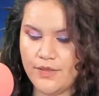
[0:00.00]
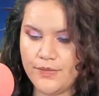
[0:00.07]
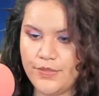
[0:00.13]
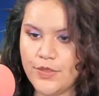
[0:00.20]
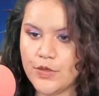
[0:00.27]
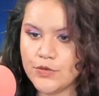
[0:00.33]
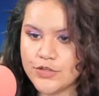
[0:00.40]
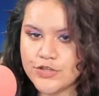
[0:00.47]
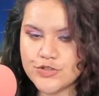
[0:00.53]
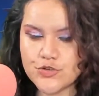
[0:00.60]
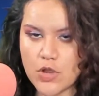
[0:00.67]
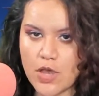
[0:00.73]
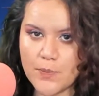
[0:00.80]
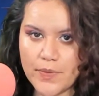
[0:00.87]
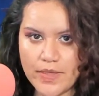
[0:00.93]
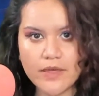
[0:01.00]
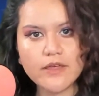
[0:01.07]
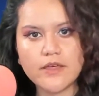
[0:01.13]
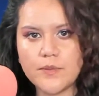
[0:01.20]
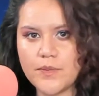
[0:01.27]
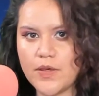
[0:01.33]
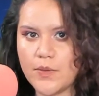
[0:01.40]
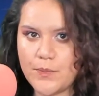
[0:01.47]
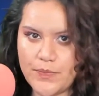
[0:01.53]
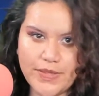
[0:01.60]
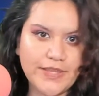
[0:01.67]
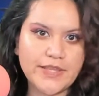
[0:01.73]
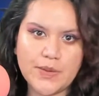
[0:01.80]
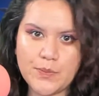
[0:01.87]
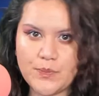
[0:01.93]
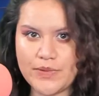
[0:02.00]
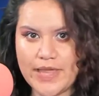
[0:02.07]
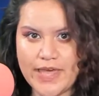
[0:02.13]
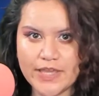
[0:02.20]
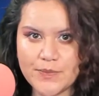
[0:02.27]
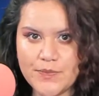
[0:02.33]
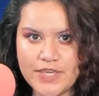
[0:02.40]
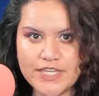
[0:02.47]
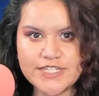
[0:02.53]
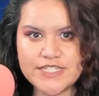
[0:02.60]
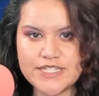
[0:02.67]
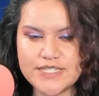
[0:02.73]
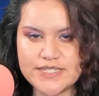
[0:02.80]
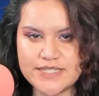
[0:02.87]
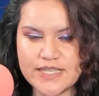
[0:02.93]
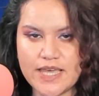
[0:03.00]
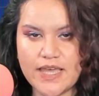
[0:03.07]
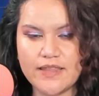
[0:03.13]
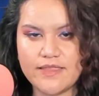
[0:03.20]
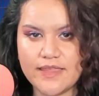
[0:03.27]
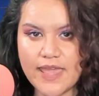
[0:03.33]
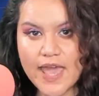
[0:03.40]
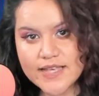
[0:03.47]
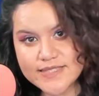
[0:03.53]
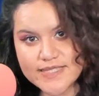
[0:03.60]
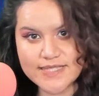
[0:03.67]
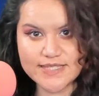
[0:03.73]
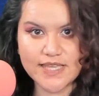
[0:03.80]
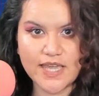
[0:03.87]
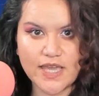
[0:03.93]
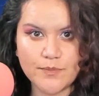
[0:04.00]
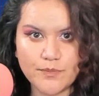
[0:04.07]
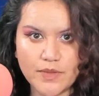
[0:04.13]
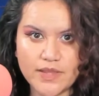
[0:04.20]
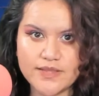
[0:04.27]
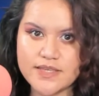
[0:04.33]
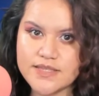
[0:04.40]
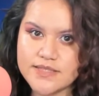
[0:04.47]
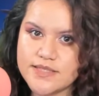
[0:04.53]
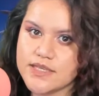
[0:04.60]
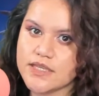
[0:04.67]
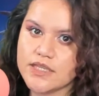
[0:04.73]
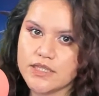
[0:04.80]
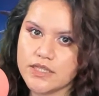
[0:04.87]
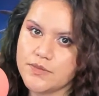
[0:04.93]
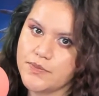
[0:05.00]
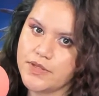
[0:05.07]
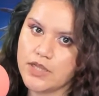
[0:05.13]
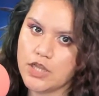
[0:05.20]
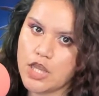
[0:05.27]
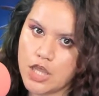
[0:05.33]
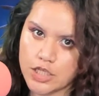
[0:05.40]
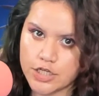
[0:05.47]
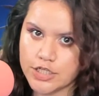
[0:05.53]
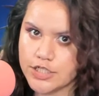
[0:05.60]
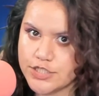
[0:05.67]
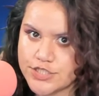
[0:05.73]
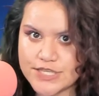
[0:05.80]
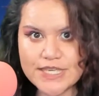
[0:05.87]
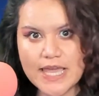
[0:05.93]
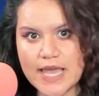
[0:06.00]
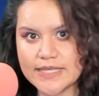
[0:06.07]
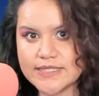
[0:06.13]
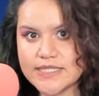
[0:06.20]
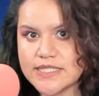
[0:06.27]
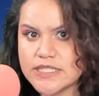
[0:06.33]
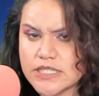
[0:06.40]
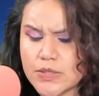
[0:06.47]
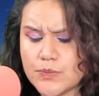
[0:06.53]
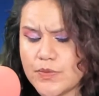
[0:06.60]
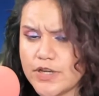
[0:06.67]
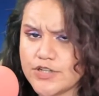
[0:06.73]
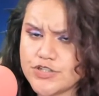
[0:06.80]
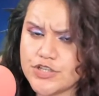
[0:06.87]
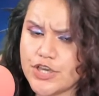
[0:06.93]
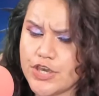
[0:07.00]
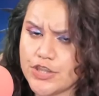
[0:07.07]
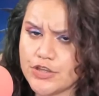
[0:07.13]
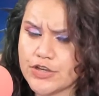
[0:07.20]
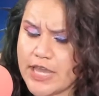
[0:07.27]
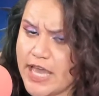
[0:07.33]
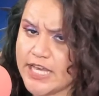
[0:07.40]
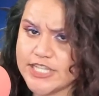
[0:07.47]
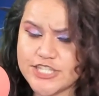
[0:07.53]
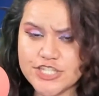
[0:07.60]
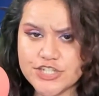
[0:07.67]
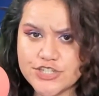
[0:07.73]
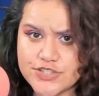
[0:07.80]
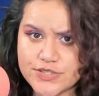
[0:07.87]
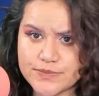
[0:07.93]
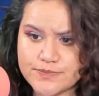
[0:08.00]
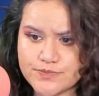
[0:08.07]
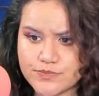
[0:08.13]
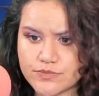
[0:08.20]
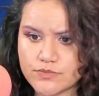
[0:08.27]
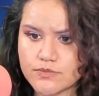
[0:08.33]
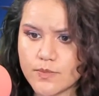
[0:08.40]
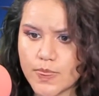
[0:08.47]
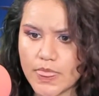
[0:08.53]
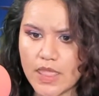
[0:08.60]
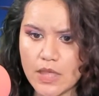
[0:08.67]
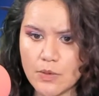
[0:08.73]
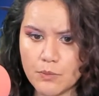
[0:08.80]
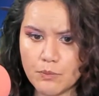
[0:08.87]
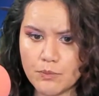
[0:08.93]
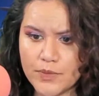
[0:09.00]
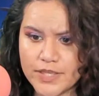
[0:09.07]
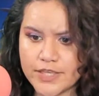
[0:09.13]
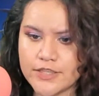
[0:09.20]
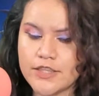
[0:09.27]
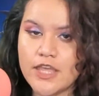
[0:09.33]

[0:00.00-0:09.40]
The only drawback about being a black mage is that the casting time. It does take a little bit longer to castings compared to other casters, but